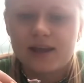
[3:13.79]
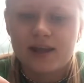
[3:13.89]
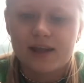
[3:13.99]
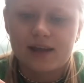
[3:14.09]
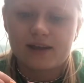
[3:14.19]

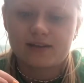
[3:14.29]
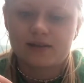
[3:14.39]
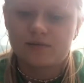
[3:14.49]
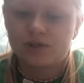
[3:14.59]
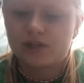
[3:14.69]
and
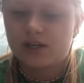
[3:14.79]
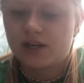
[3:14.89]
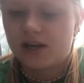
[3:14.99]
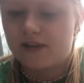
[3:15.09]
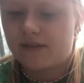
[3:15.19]
I'm just going to
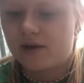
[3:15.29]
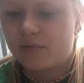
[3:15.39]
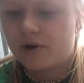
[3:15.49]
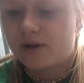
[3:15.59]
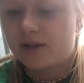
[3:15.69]
cut that
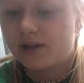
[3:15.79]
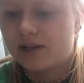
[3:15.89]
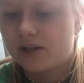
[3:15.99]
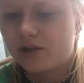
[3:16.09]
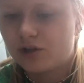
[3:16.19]
part a
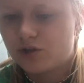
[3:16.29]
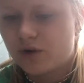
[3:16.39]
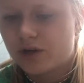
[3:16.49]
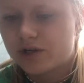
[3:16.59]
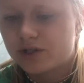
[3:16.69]
little
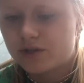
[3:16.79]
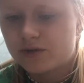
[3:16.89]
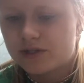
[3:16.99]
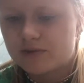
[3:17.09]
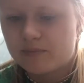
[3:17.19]
shorter just so it
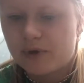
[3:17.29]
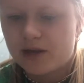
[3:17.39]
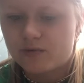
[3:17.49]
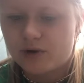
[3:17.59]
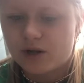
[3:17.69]
doesn't
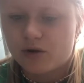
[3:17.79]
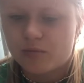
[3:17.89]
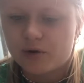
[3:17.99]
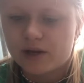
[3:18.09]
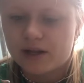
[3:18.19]
bend when I go to
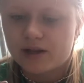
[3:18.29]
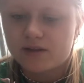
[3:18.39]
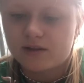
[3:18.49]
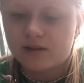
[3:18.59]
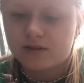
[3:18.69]
put it
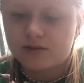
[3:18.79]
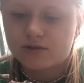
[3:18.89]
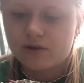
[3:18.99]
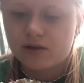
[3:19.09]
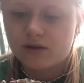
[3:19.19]
in the
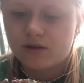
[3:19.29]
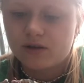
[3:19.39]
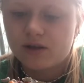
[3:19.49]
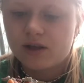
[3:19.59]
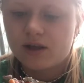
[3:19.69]
soil.
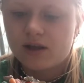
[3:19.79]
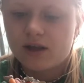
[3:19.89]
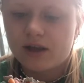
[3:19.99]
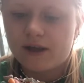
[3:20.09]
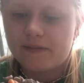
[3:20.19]

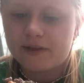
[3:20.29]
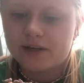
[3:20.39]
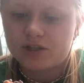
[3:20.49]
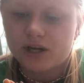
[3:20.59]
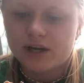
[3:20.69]
And then I
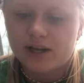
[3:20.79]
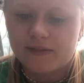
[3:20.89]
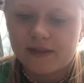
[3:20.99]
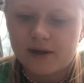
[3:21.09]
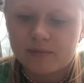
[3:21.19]
try to cut
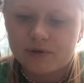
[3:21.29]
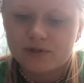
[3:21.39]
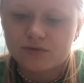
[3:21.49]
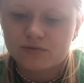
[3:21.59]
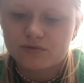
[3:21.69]
that
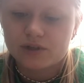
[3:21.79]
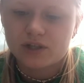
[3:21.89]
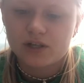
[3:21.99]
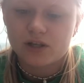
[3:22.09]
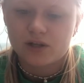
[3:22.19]
piece really
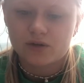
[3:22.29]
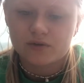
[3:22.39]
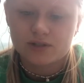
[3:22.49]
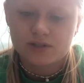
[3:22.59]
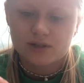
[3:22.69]

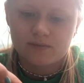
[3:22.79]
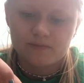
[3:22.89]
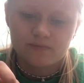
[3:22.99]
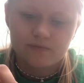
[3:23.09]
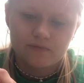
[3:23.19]
close,
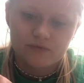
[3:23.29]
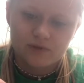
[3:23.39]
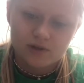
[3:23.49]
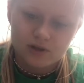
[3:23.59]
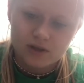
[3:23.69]

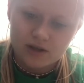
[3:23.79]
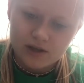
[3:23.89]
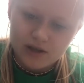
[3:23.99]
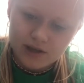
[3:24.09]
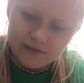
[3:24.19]

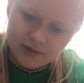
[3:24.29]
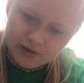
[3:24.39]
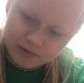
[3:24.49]
and then I'm